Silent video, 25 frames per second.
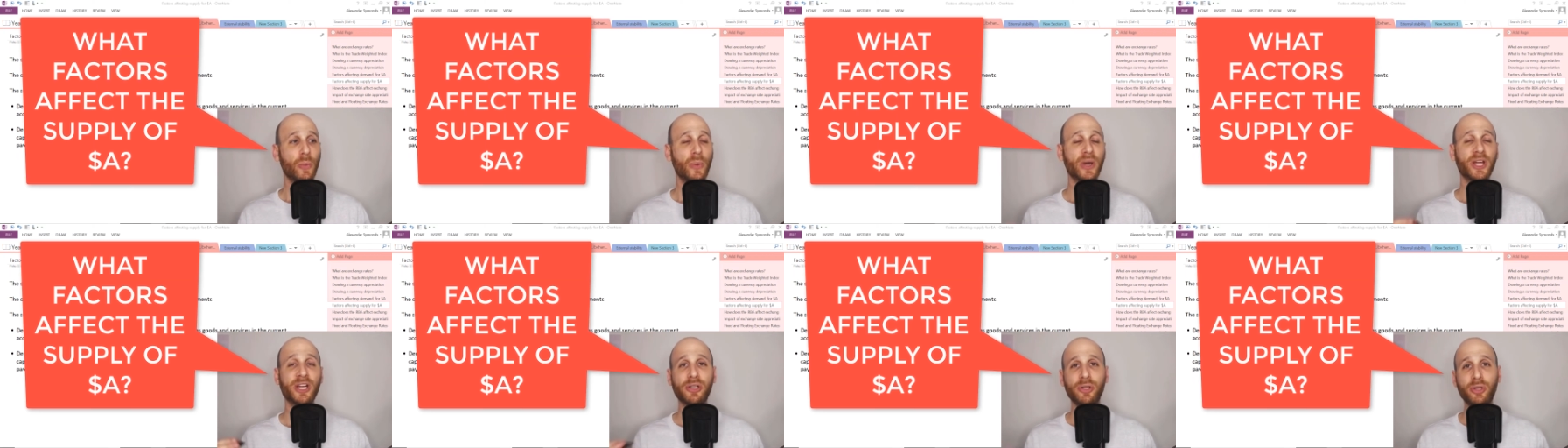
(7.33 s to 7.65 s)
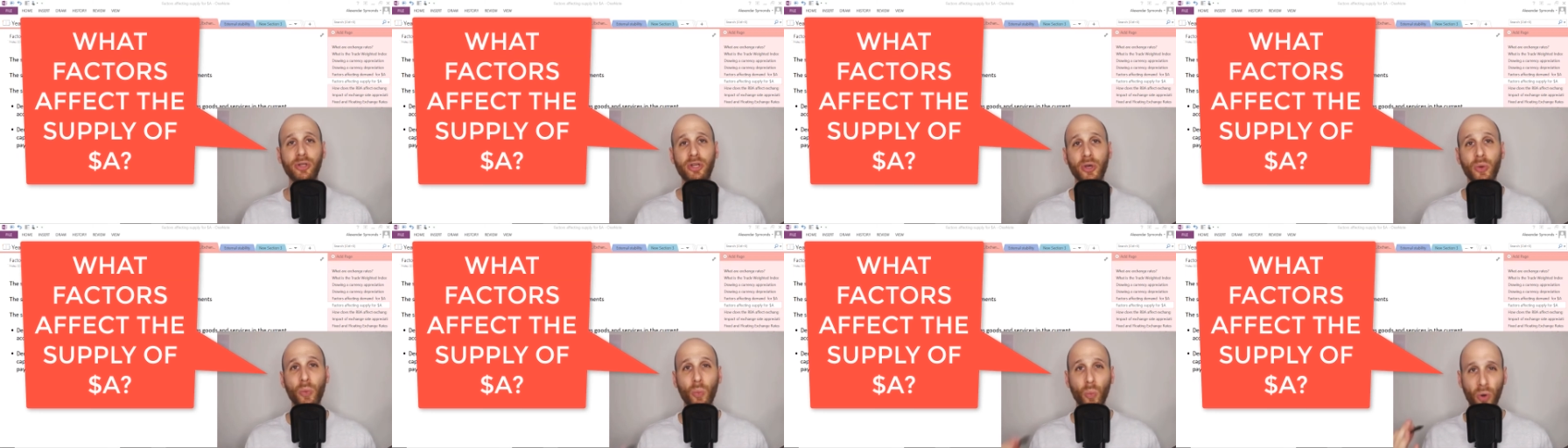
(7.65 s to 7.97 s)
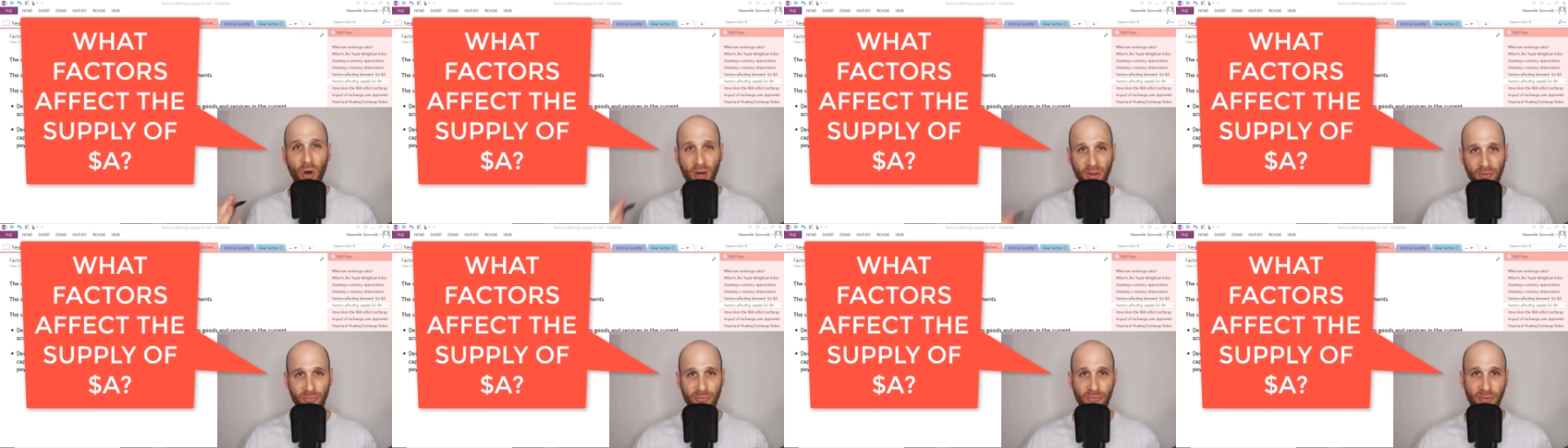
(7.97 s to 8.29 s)
we're going to look at
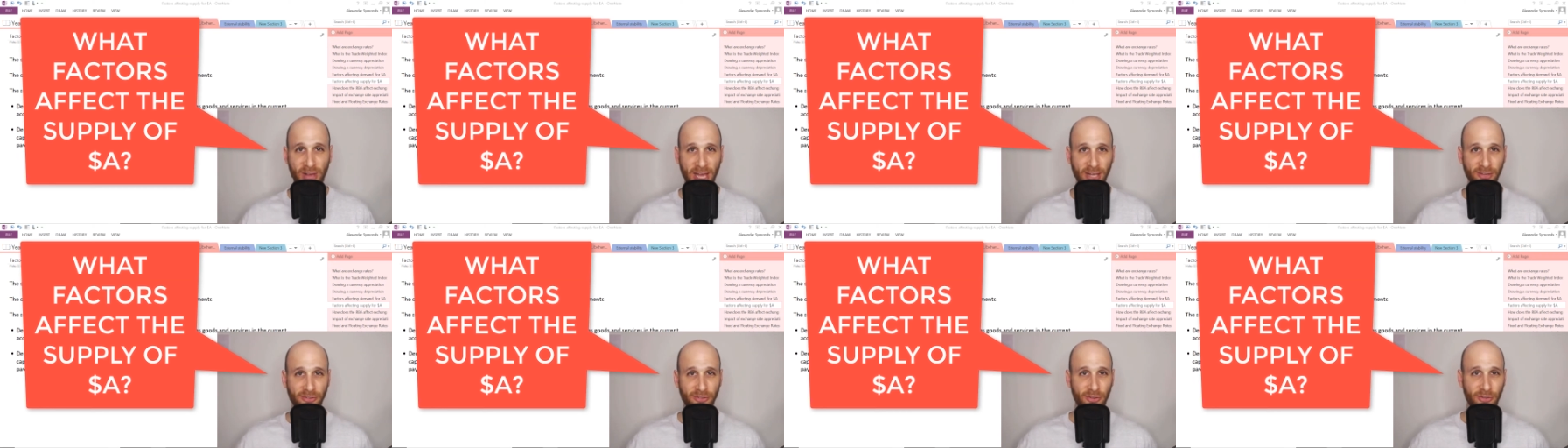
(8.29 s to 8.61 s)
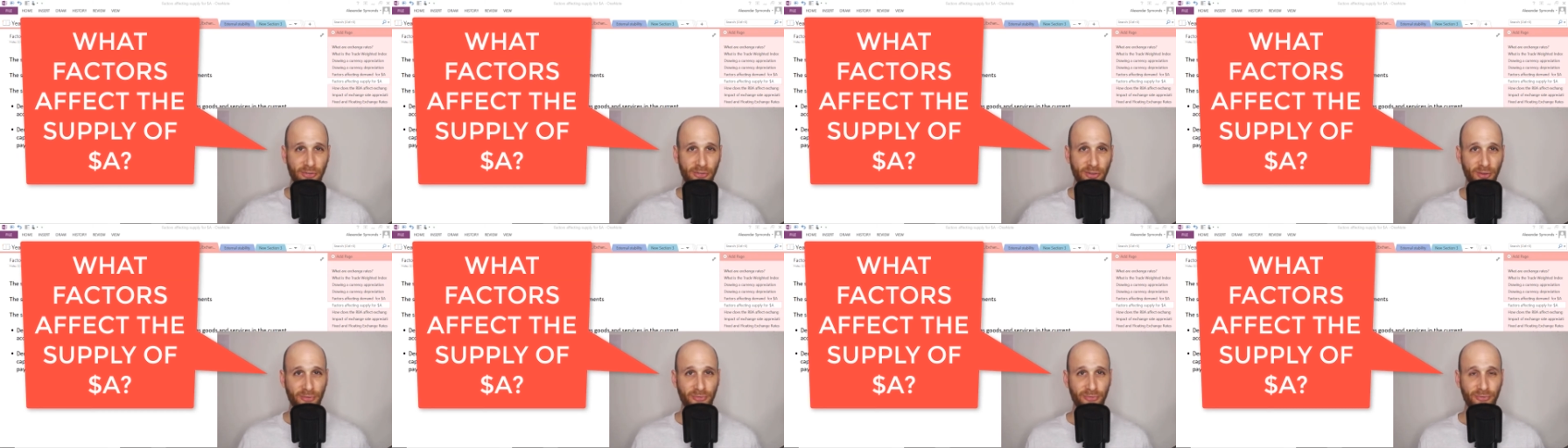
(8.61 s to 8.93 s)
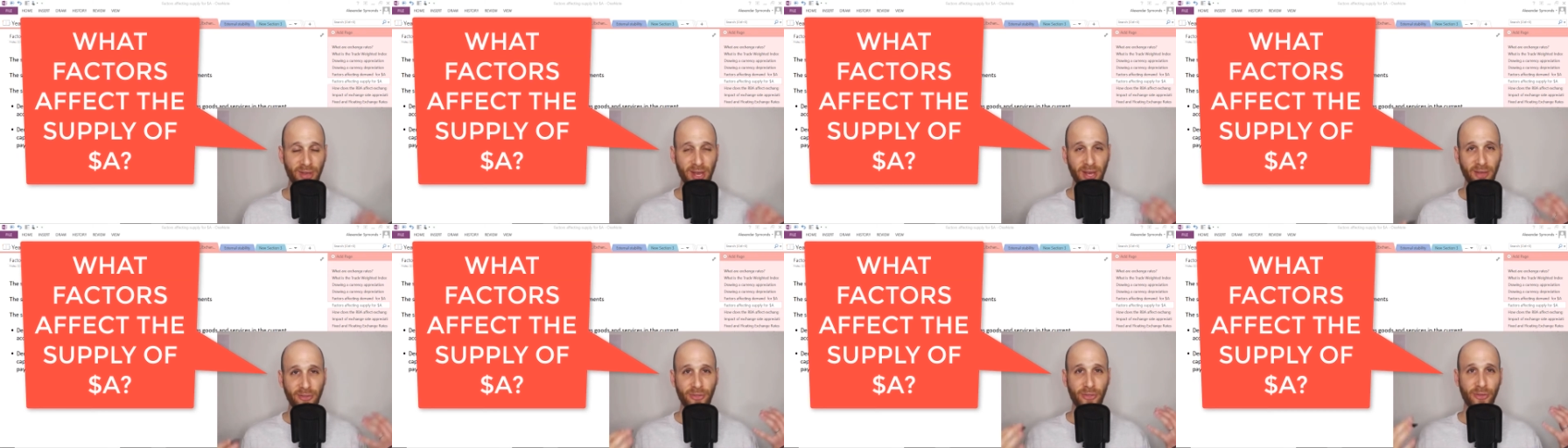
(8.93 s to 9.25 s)
what factors
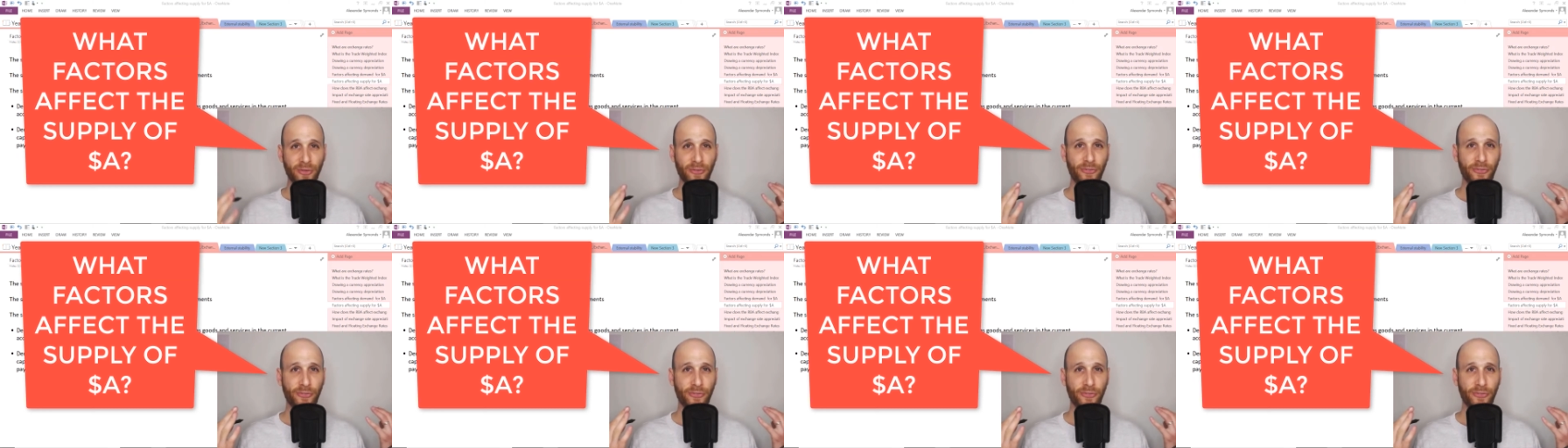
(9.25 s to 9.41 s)
affect the